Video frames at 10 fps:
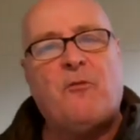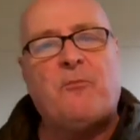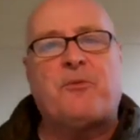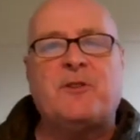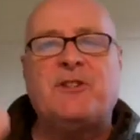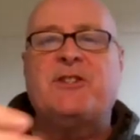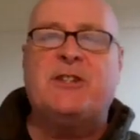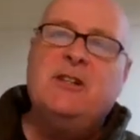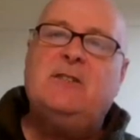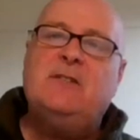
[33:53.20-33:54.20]
of
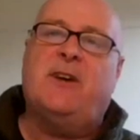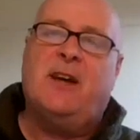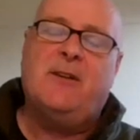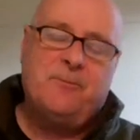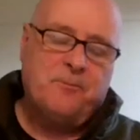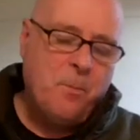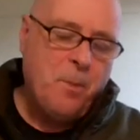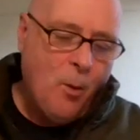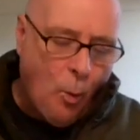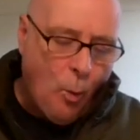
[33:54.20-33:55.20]
preserving
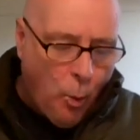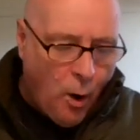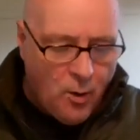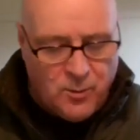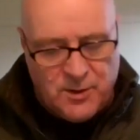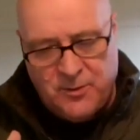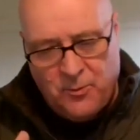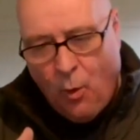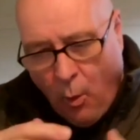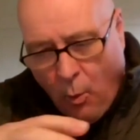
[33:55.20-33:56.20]
what
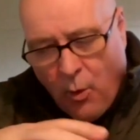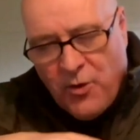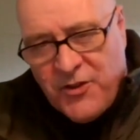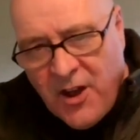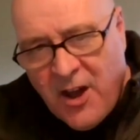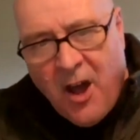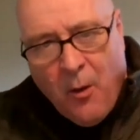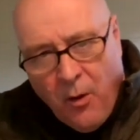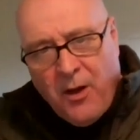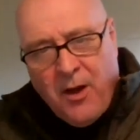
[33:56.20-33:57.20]
was
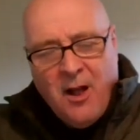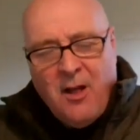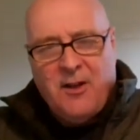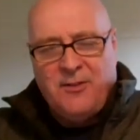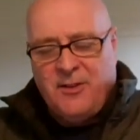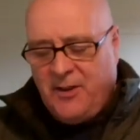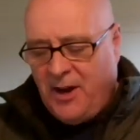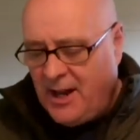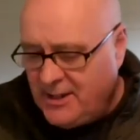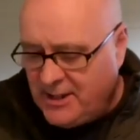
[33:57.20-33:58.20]
there,
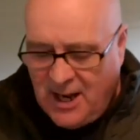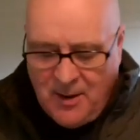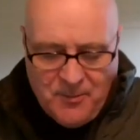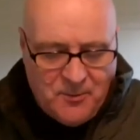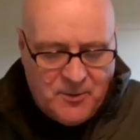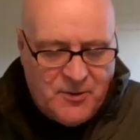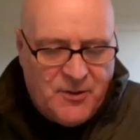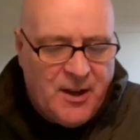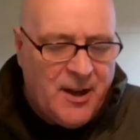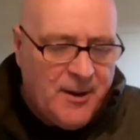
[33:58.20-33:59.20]
the landscape that
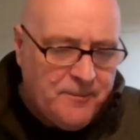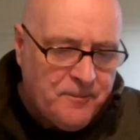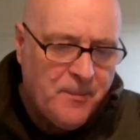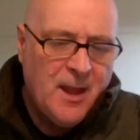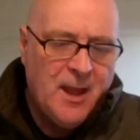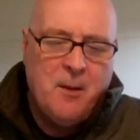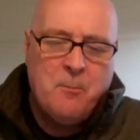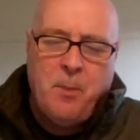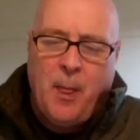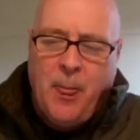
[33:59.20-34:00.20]
was there.
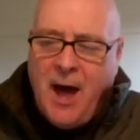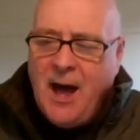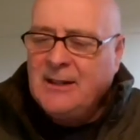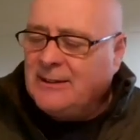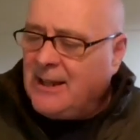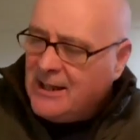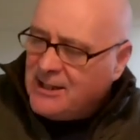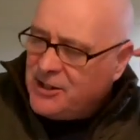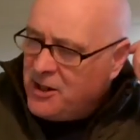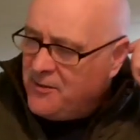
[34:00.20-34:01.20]
But
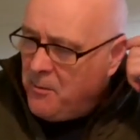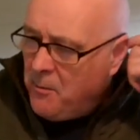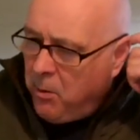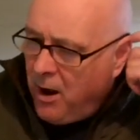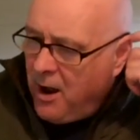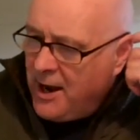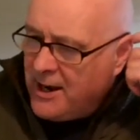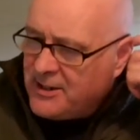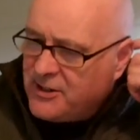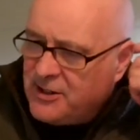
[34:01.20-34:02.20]
that sort of
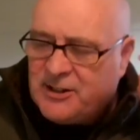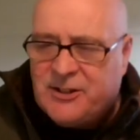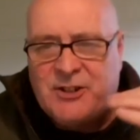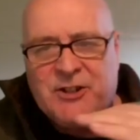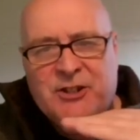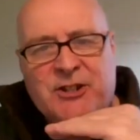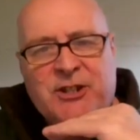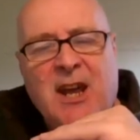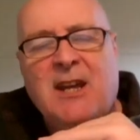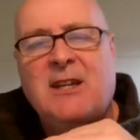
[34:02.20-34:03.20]
implies that the
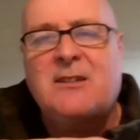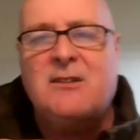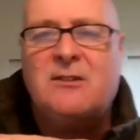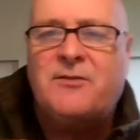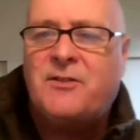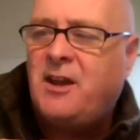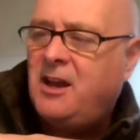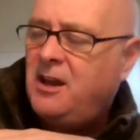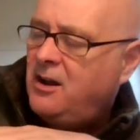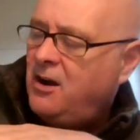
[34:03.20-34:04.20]
state of
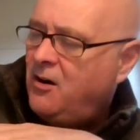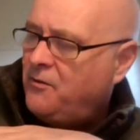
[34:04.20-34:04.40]
the